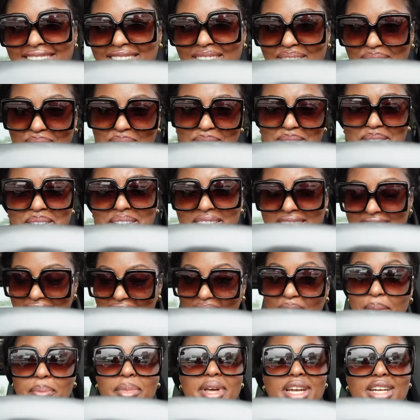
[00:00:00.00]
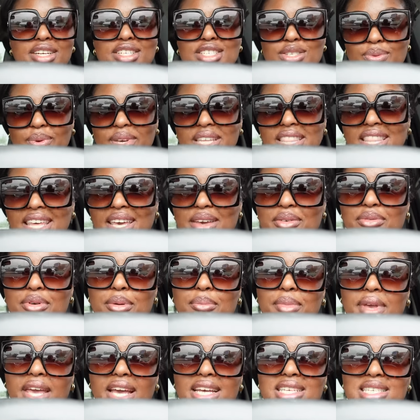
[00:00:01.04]
Oh, it's like a bittersweet thing for
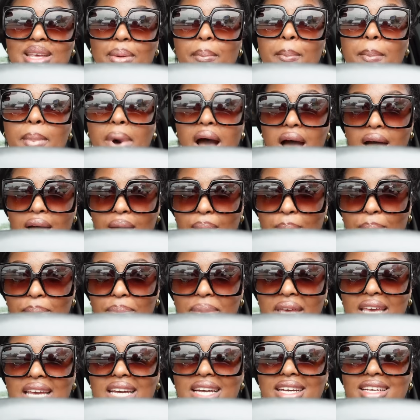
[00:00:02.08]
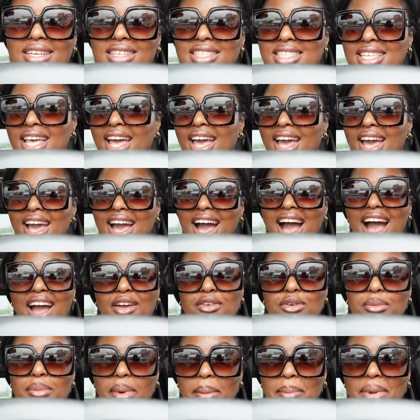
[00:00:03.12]
me as a mom, because I
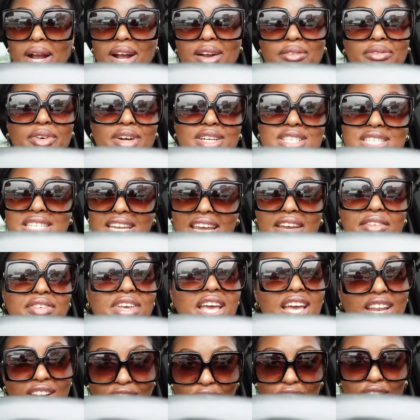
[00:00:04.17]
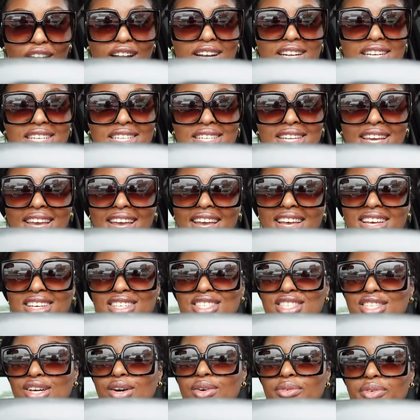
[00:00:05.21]
remember her first day of kindergarten.
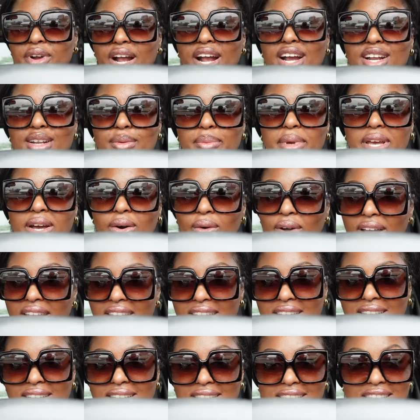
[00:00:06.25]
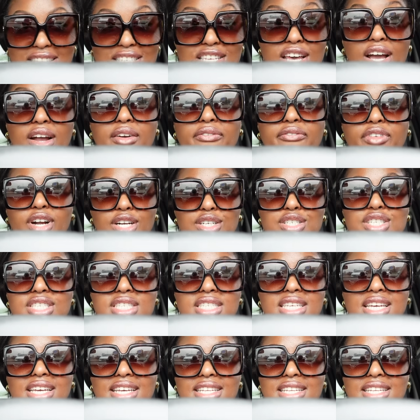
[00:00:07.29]
So for her to be going into her first